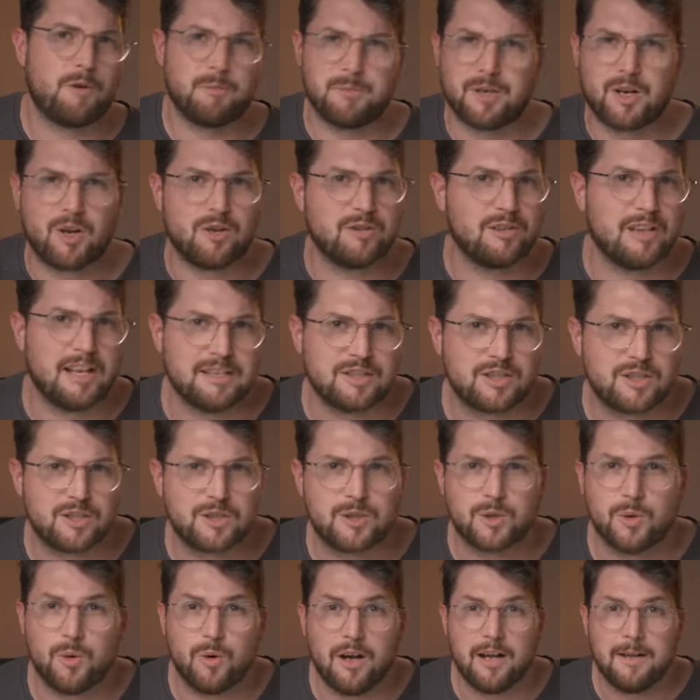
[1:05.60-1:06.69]
from an online
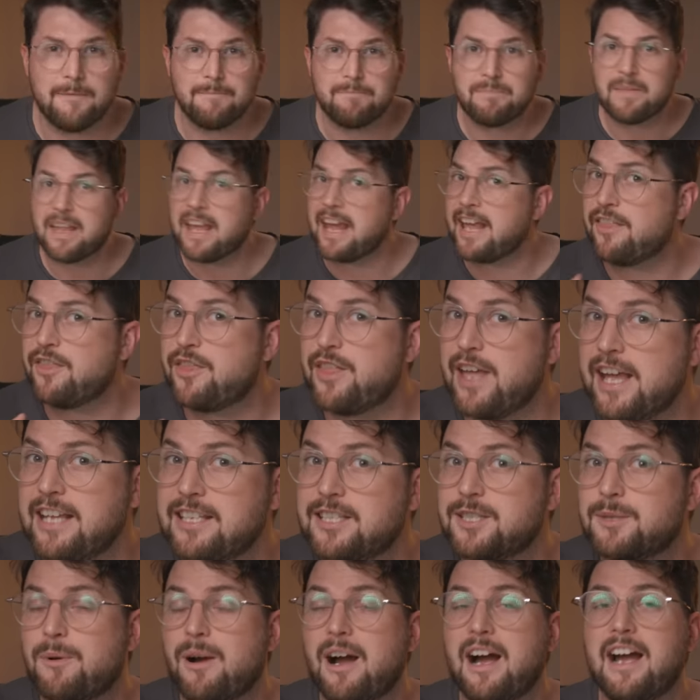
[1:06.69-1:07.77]
store, and
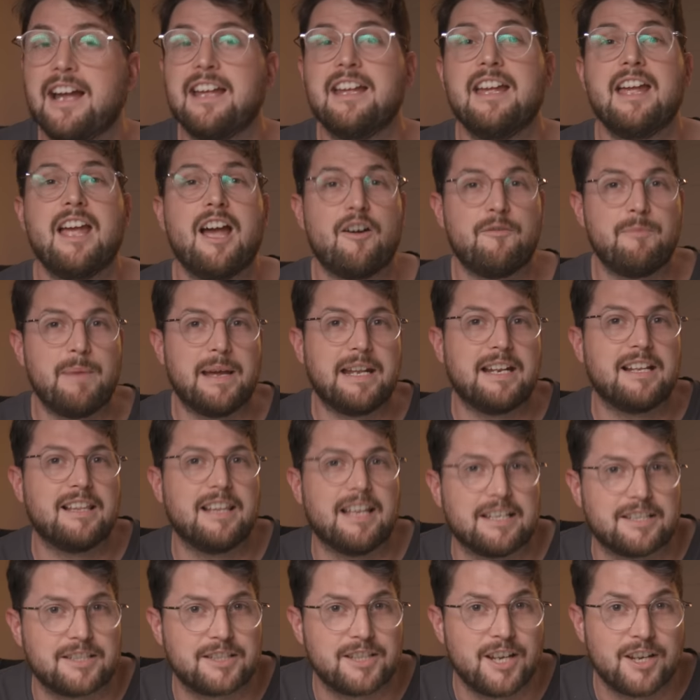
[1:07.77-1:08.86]
that's why I've made a
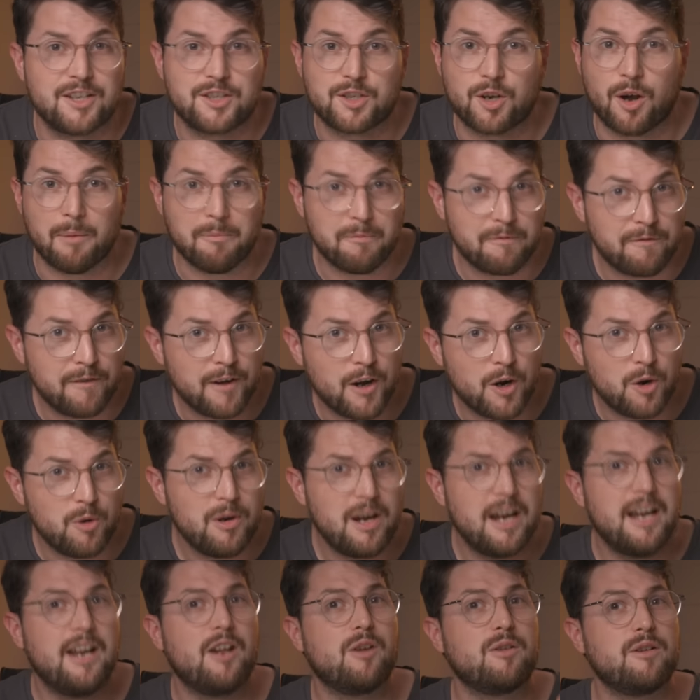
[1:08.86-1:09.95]
list. So I'm Phil,
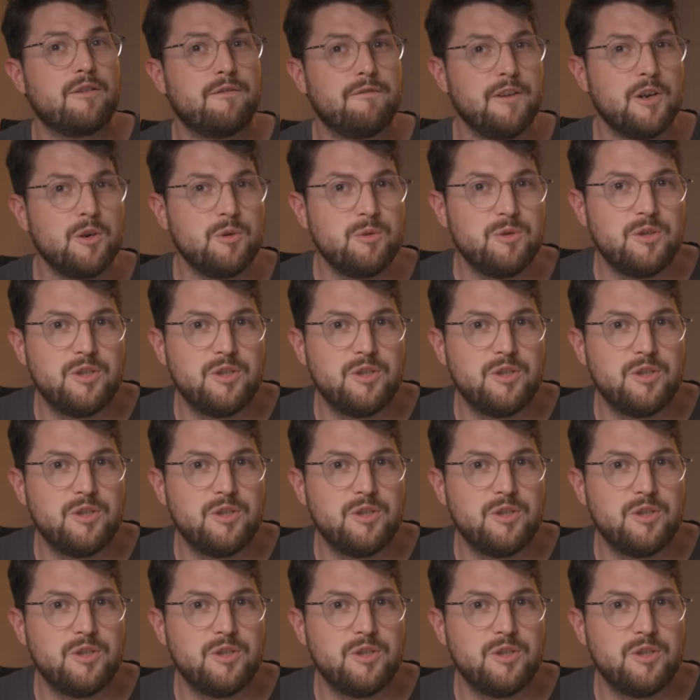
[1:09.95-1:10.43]
and I'm going to fill